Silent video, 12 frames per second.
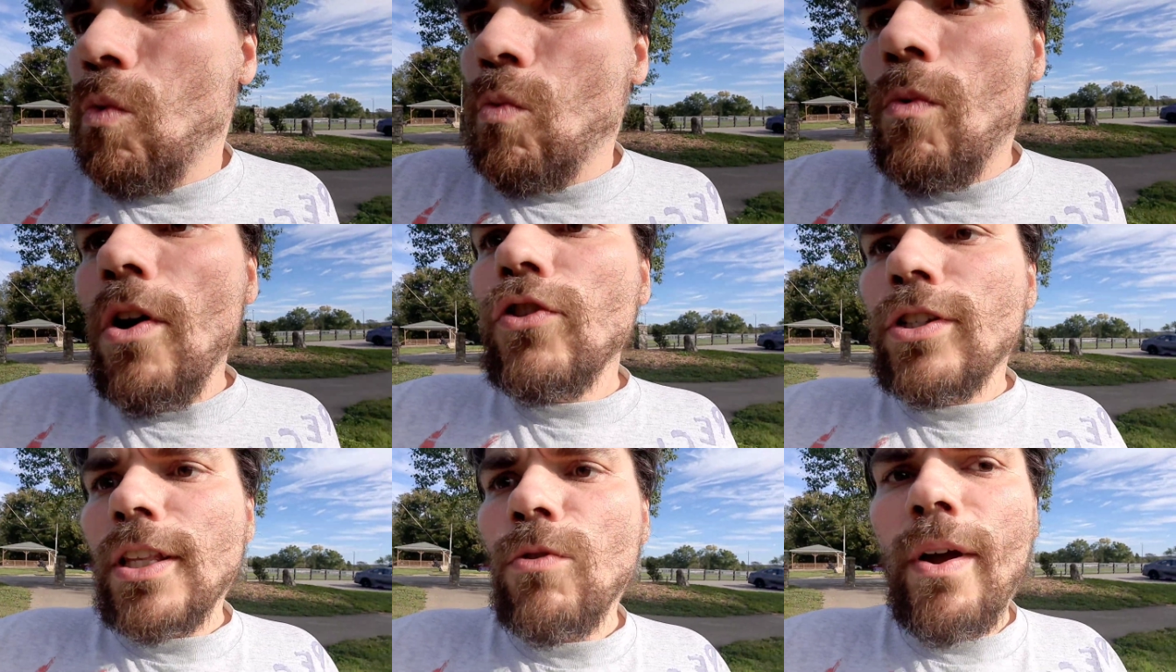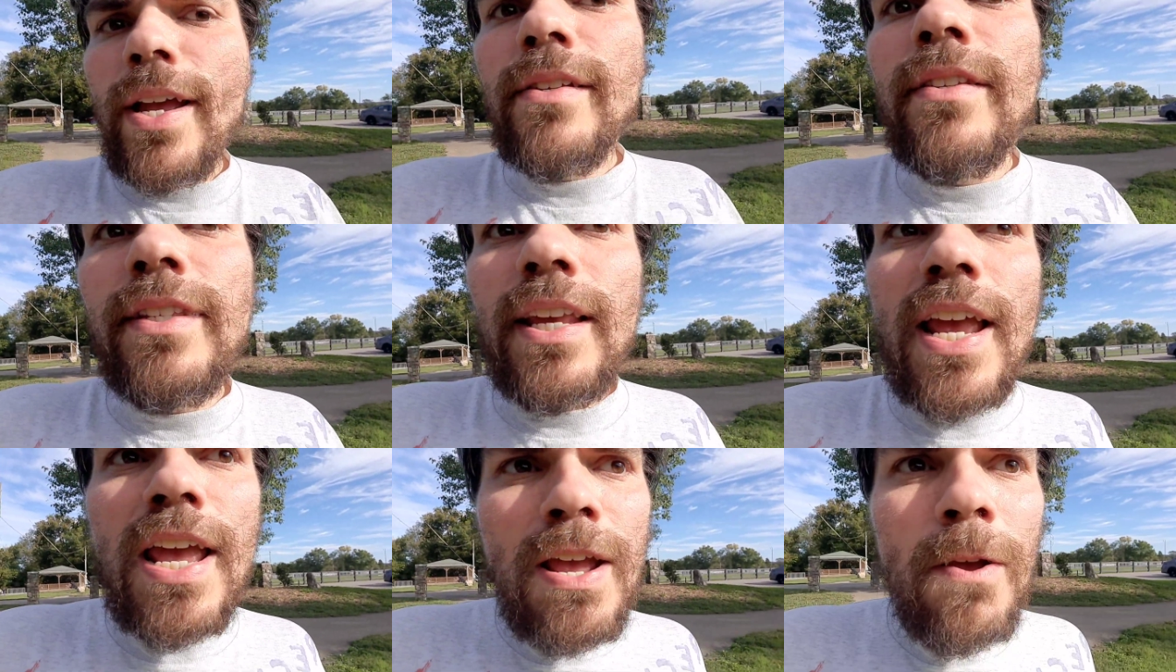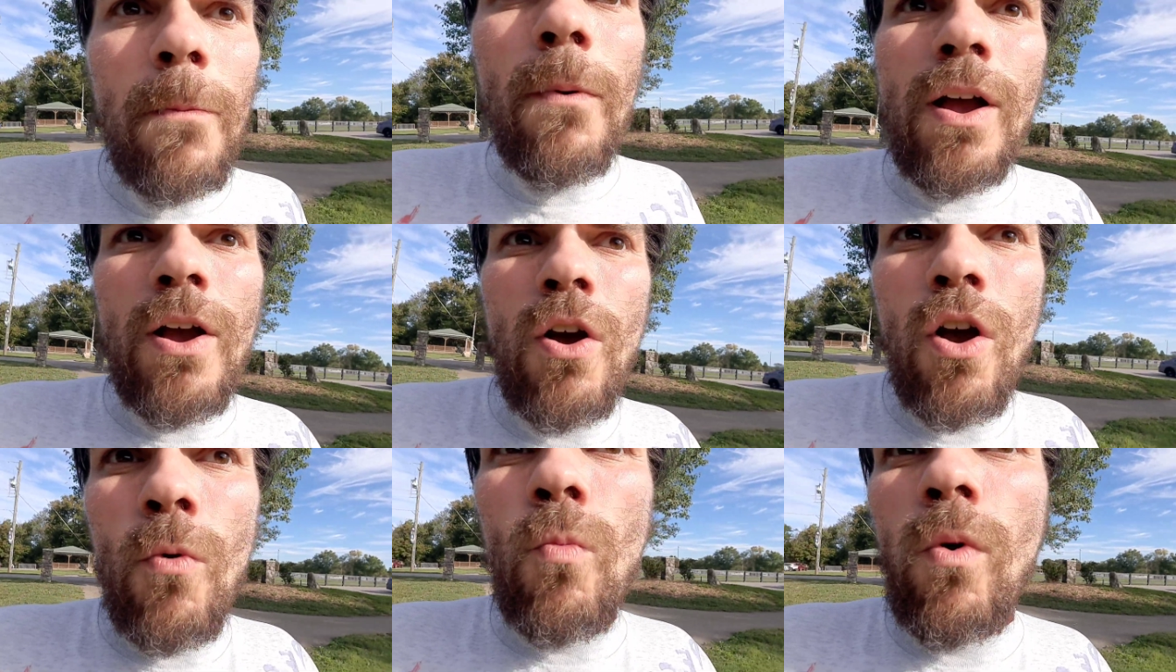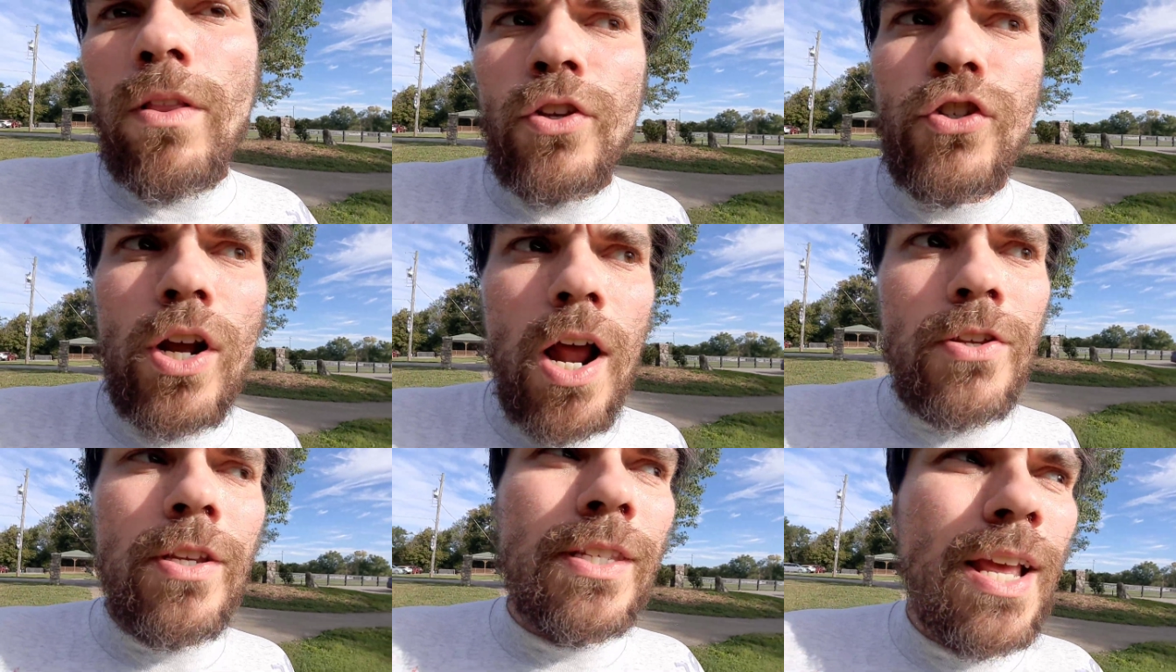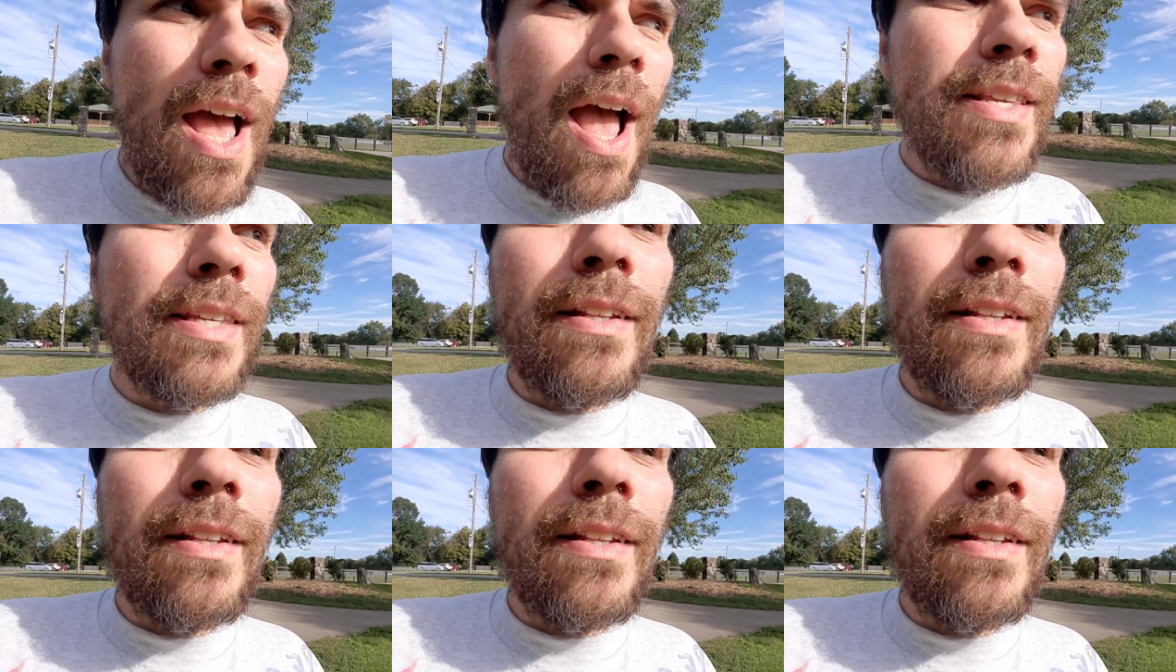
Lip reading: we'll just have to wait and see what the judge decides,